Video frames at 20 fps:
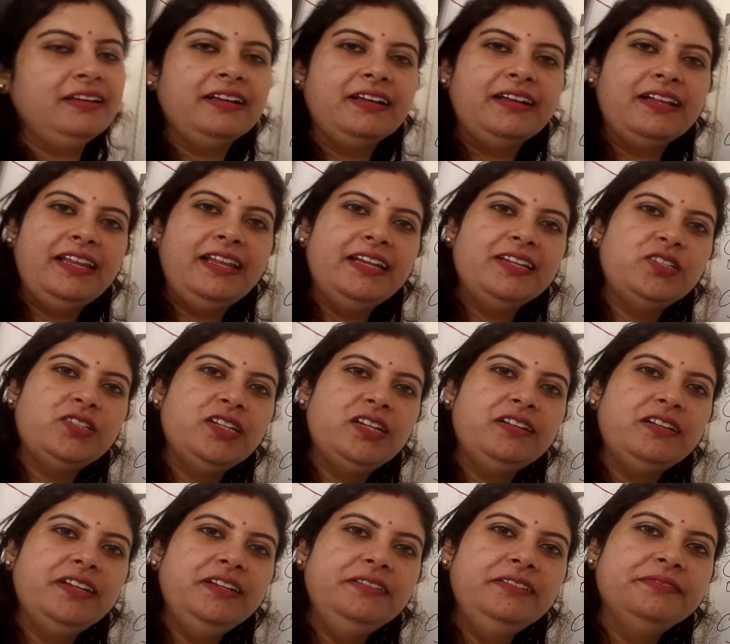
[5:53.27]
Clear,
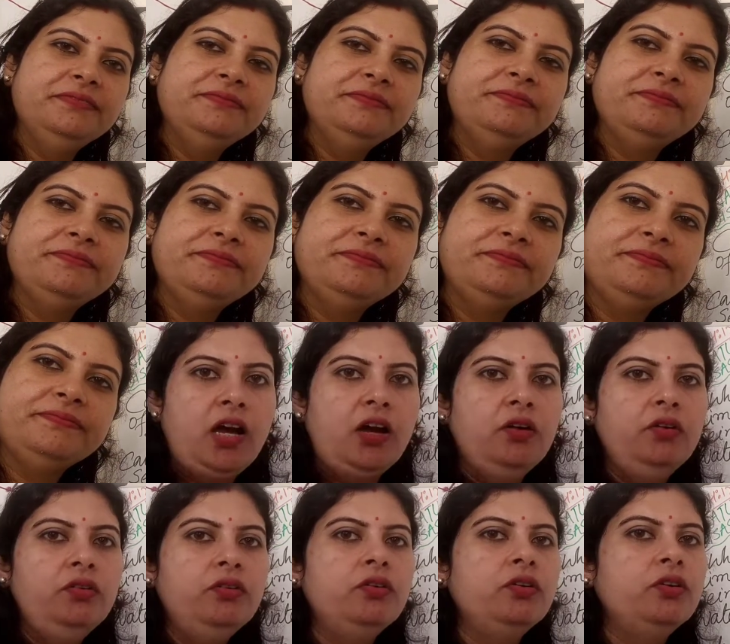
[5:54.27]
children?
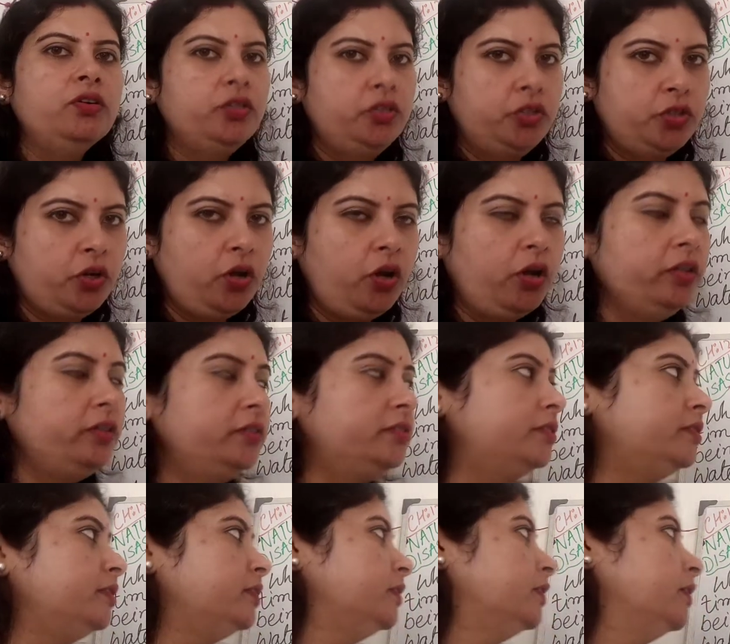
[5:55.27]
Now,
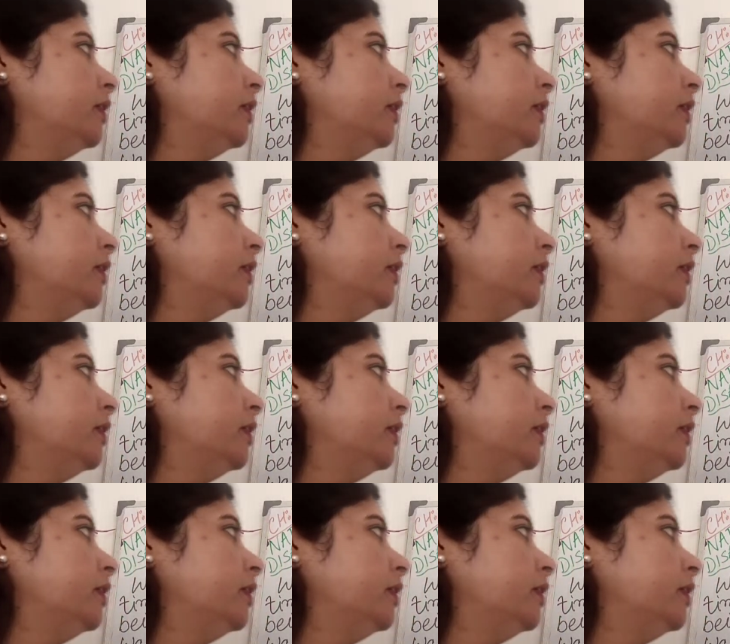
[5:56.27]
droughts.